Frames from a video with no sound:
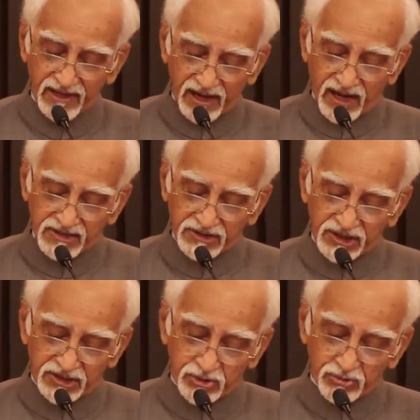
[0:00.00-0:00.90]

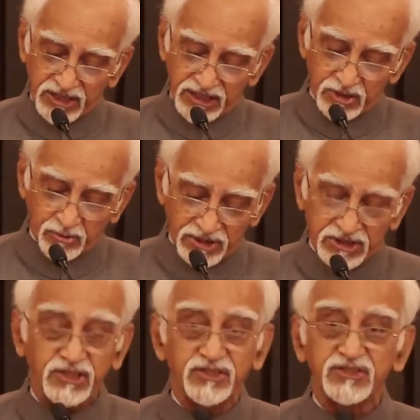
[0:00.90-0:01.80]
Answers to these
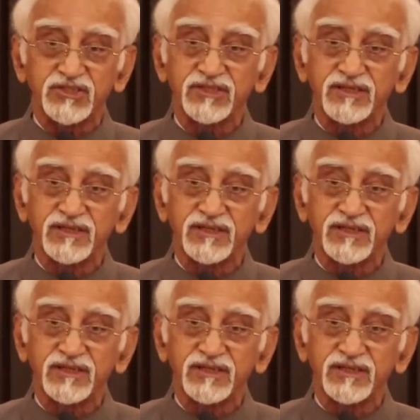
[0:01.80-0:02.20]
questions